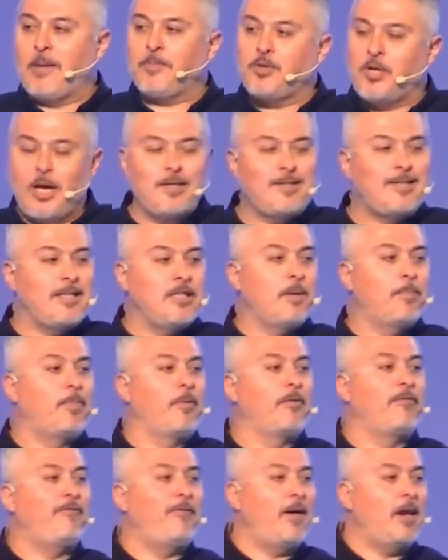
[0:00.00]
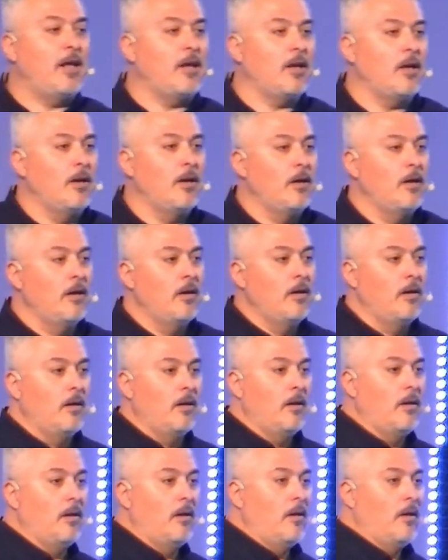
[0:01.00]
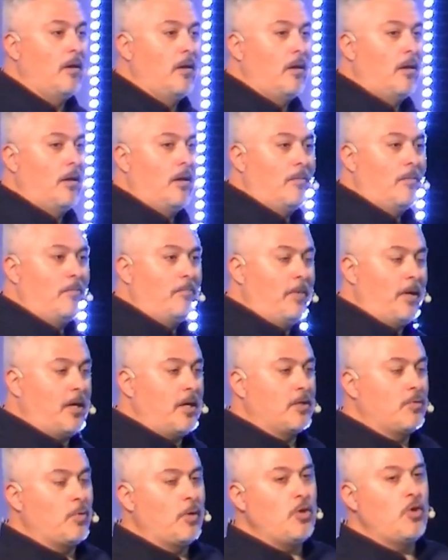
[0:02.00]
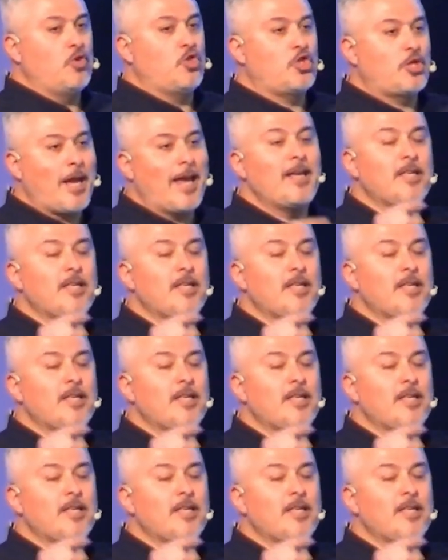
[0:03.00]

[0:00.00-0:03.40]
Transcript: Stop chasing the prophetic. Because when you